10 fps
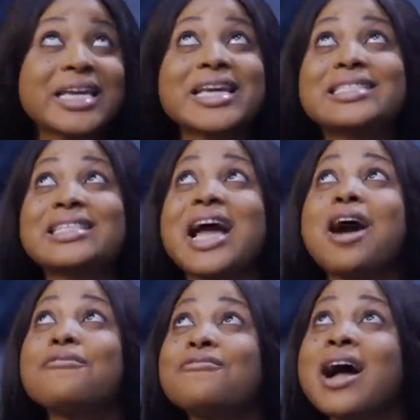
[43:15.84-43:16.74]
He is the
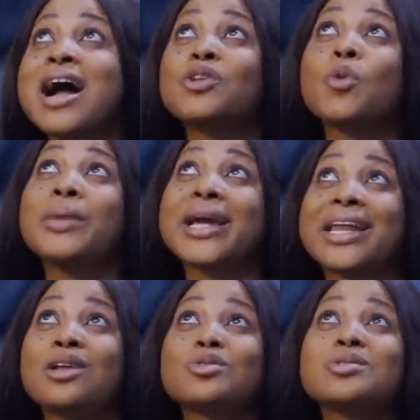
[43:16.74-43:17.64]
alpha and
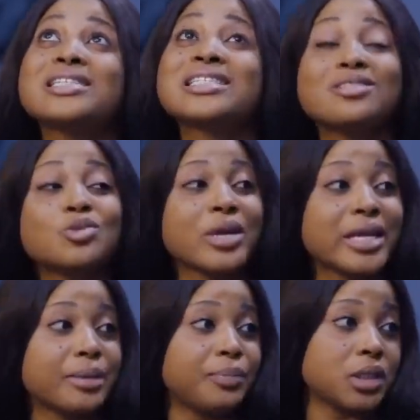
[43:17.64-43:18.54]
omega that doesn't listen to
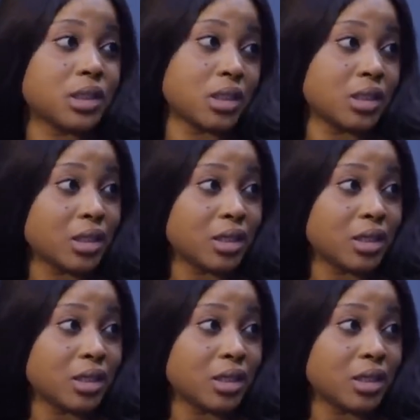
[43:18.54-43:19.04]
anybody.